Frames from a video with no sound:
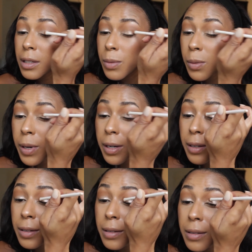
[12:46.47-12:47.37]
this will work.
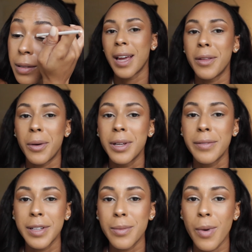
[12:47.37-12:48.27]
And the only
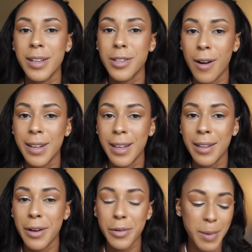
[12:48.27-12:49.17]
reason why it's hard to get
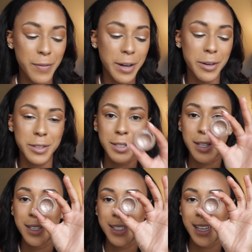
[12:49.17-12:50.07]
in there with my fingers is
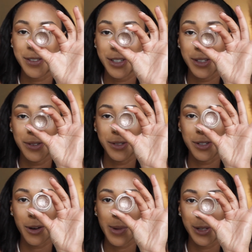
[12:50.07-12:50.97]
because I just use
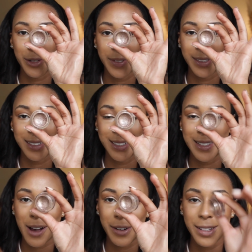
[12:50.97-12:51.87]
so much of it. It's
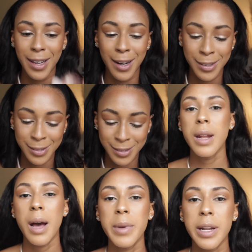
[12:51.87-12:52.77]
down in there.
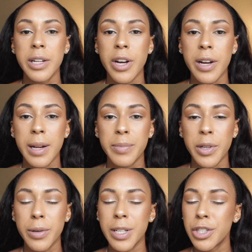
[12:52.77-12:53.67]
Now I'm going to darken up
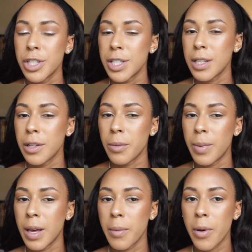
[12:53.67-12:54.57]
the crease just a little
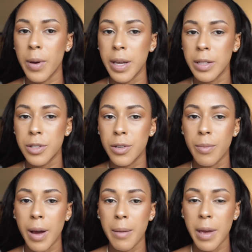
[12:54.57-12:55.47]
bit, going into
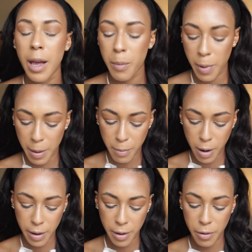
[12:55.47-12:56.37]
my Makeup by
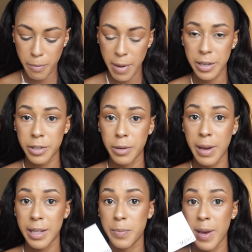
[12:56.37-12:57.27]
Mario Master
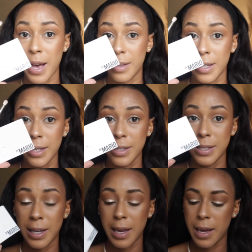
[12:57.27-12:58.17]
Mattes
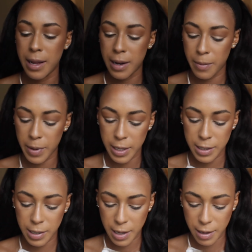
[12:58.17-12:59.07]
palette. And I'm going
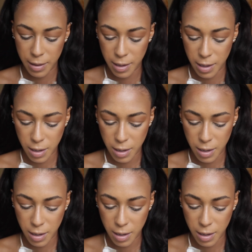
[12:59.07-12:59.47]
to take